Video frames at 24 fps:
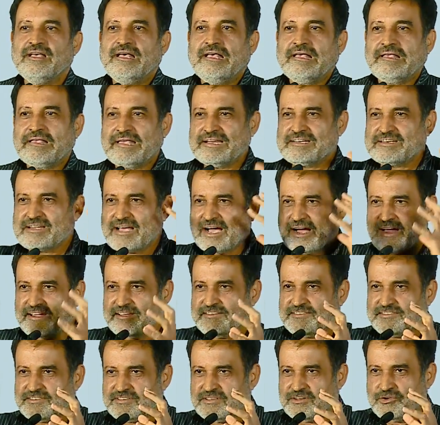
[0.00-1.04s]
Get
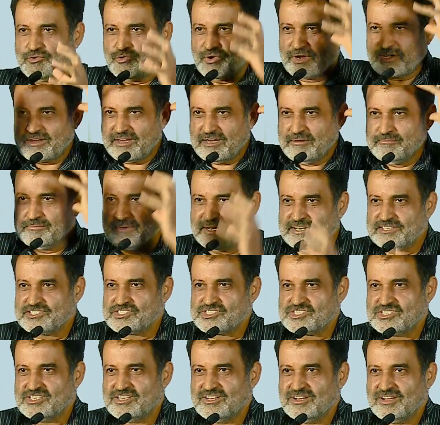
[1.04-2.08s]
guys who are
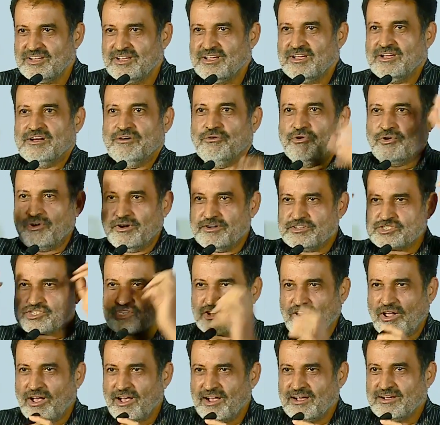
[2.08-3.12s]
immersed, who are going to
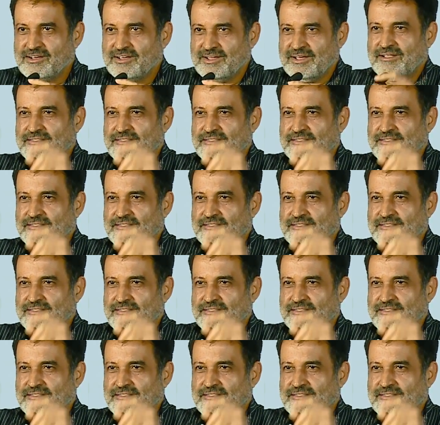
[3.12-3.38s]
slog.